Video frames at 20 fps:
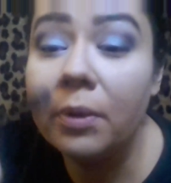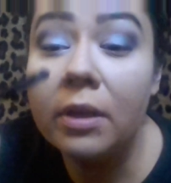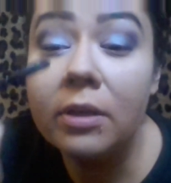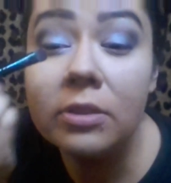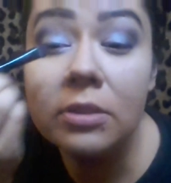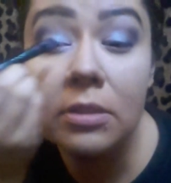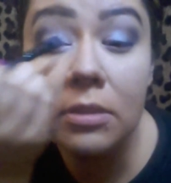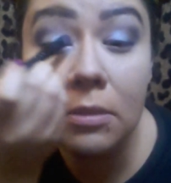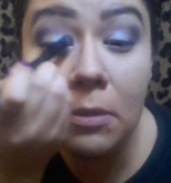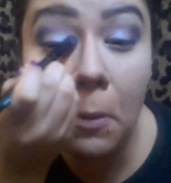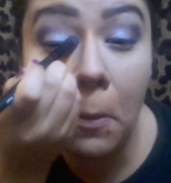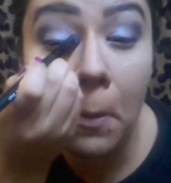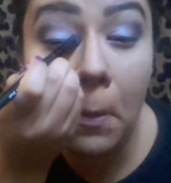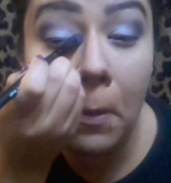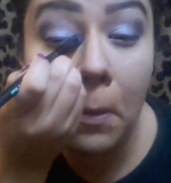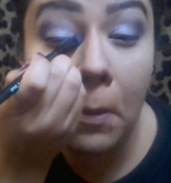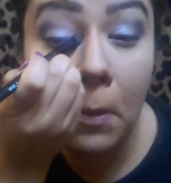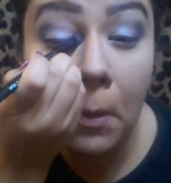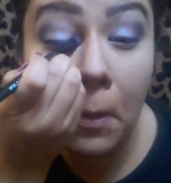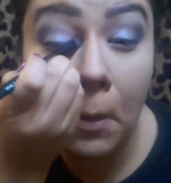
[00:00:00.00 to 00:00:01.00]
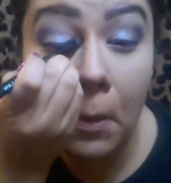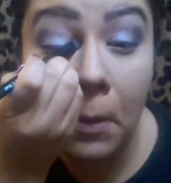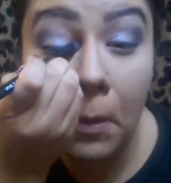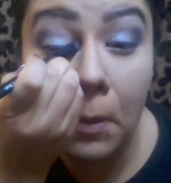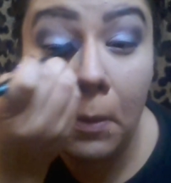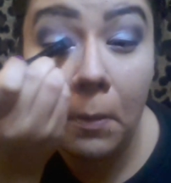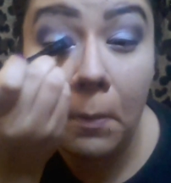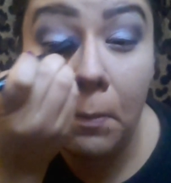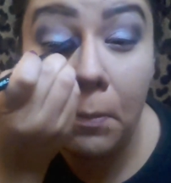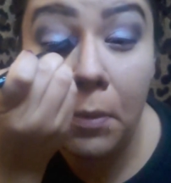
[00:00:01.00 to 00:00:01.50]
and just
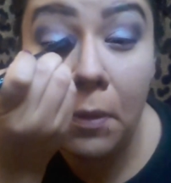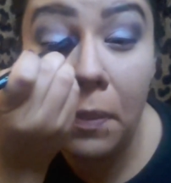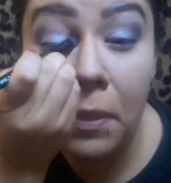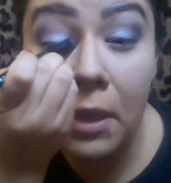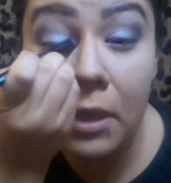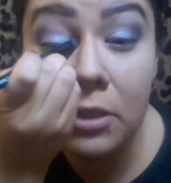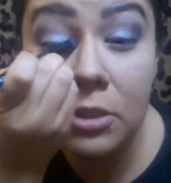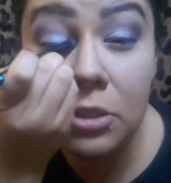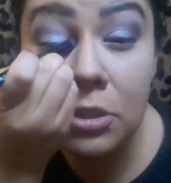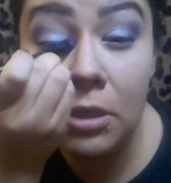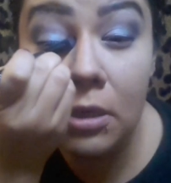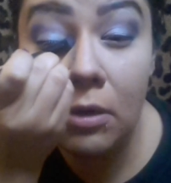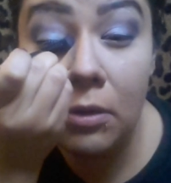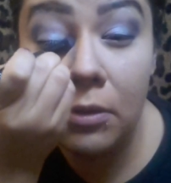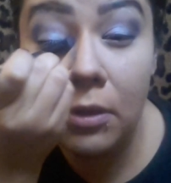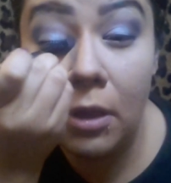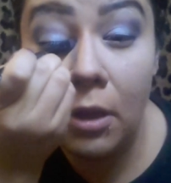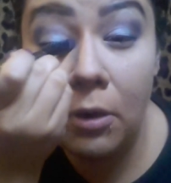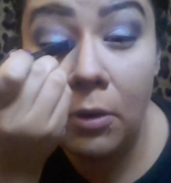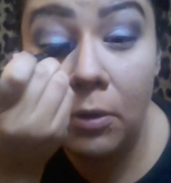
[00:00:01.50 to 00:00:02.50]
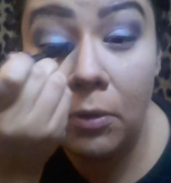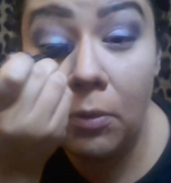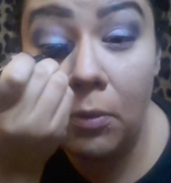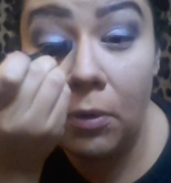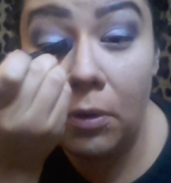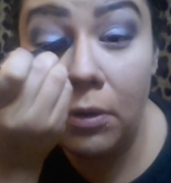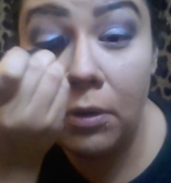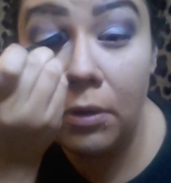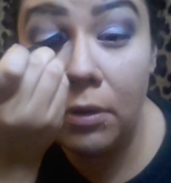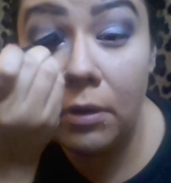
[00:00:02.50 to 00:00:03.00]
put that shit on the inner
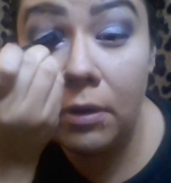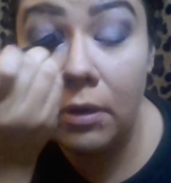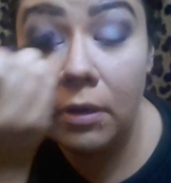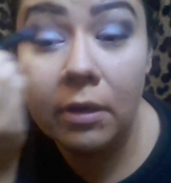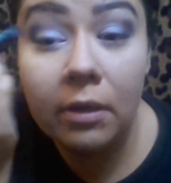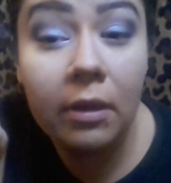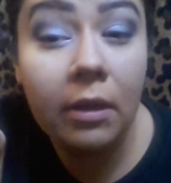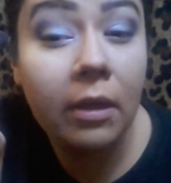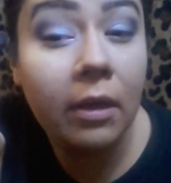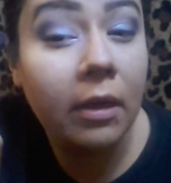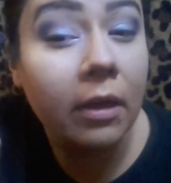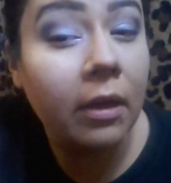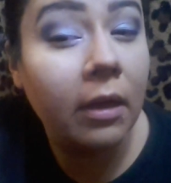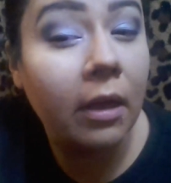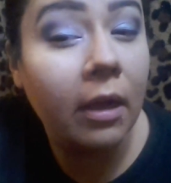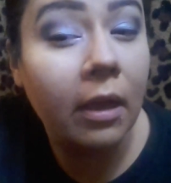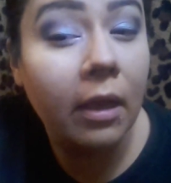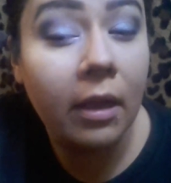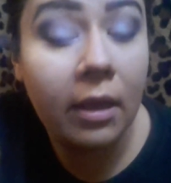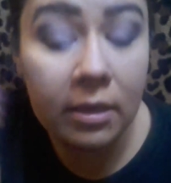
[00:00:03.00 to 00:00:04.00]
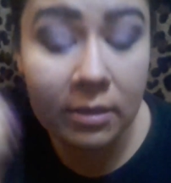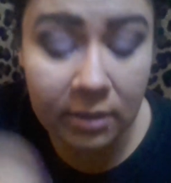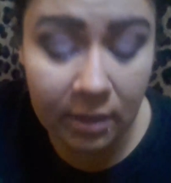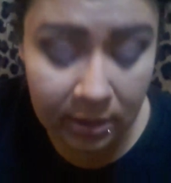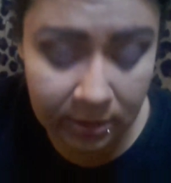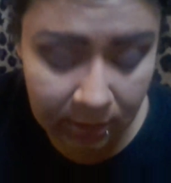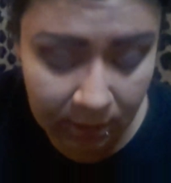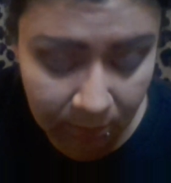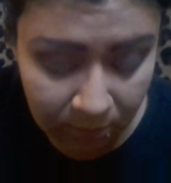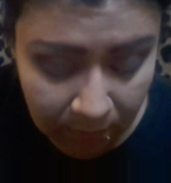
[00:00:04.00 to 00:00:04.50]
corner. Because
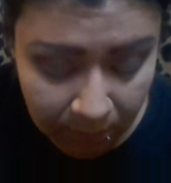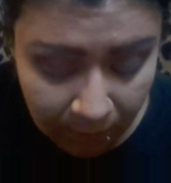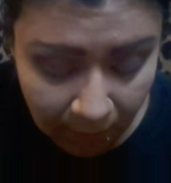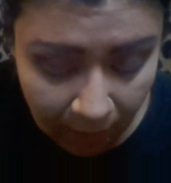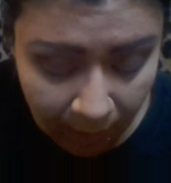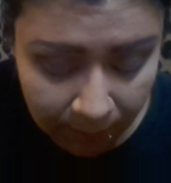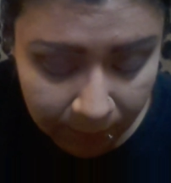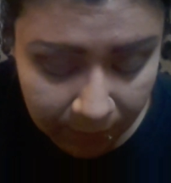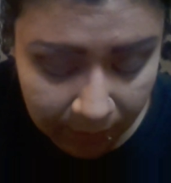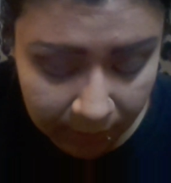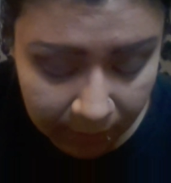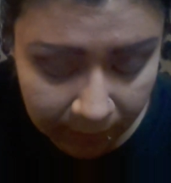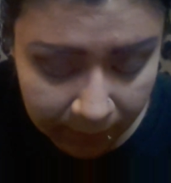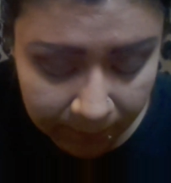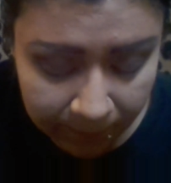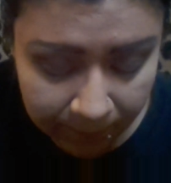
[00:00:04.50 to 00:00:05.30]
that's going to be popping.